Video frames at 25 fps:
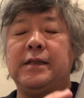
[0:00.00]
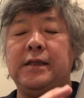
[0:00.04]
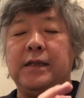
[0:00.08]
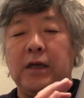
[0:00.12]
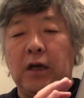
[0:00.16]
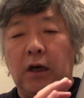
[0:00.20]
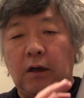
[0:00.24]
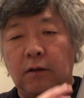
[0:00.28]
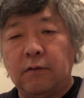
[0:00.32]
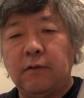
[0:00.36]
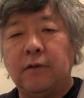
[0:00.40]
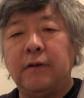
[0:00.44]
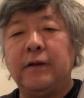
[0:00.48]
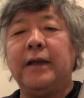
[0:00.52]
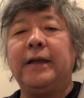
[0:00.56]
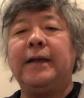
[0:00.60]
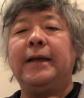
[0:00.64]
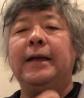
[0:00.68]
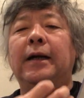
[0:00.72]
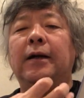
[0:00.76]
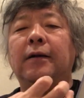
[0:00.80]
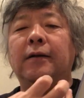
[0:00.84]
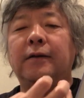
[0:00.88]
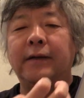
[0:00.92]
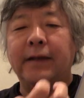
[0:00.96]
the
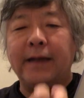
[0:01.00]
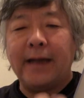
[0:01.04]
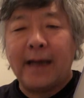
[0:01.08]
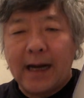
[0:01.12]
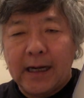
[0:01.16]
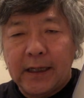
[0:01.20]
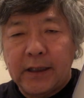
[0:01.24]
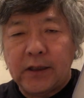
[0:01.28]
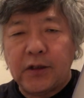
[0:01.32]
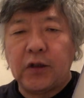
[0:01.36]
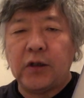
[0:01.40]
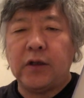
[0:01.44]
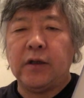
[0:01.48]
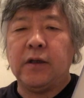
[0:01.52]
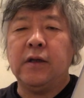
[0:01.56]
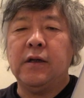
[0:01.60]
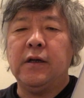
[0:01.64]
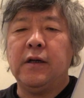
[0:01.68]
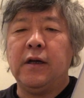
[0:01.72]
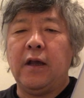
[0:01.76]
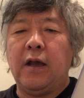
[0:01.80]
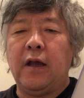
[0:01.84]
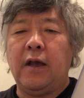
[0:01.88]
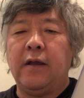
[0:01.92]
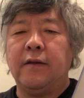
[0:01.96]
only reality
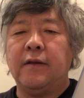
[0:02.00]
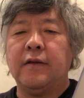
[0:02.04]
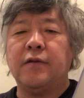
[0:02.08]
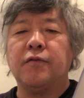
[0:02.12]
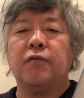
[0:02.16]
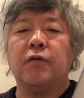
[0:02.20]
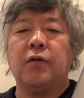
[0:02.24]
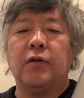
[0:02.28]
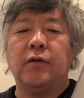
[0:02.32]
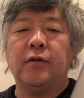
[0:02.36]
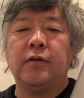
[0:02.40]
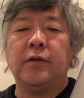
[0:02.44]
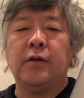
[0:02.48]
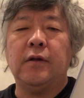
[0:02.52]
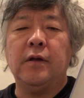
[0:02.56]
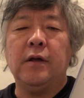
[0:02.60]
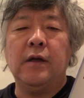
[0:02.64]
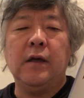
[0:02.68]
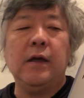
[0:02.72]
in this world.